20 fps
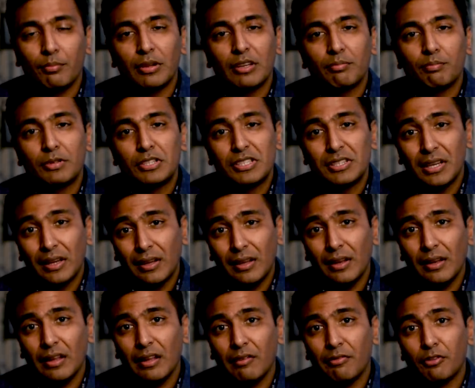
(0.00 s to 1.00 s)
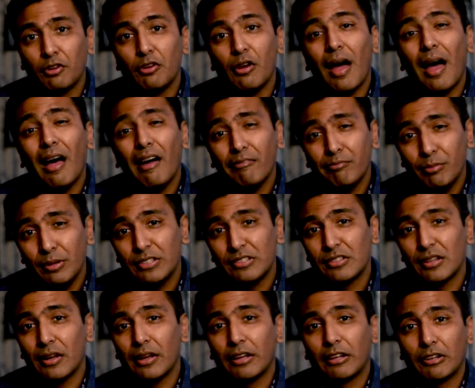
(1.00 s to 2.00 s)
But particularly if you have been
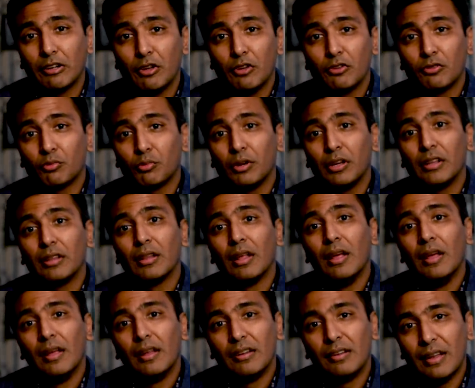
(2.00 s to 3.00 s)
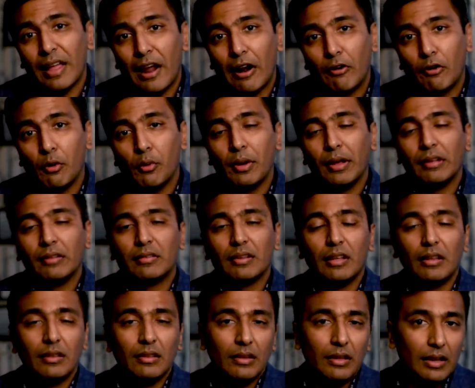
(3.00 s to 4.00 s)
diagnosed with narrowings
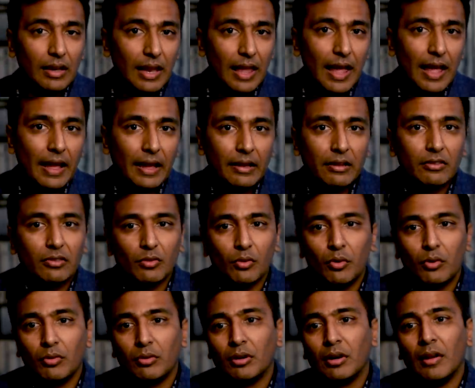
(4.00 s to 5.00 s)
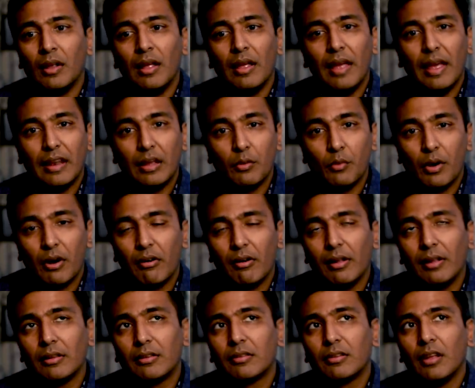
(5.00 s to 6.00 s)
in the legs or anywhere
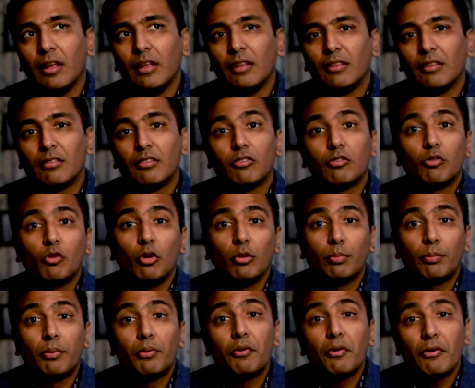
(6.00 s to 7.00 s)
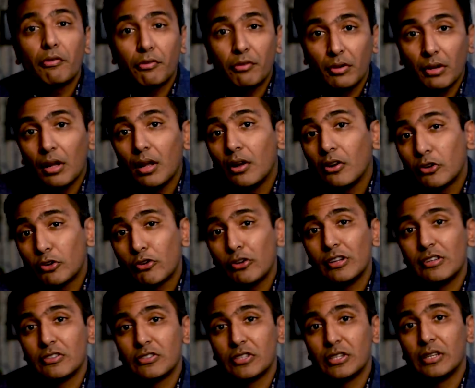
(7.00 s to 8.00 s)
else, this is called peripheral artery
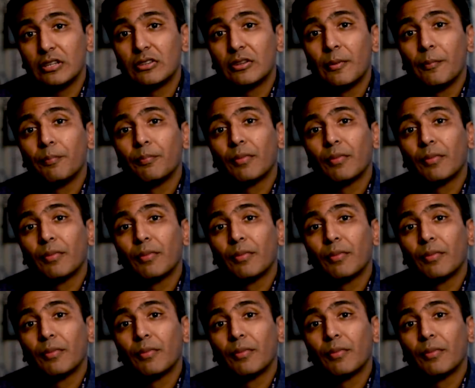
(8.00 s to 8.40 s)
disease,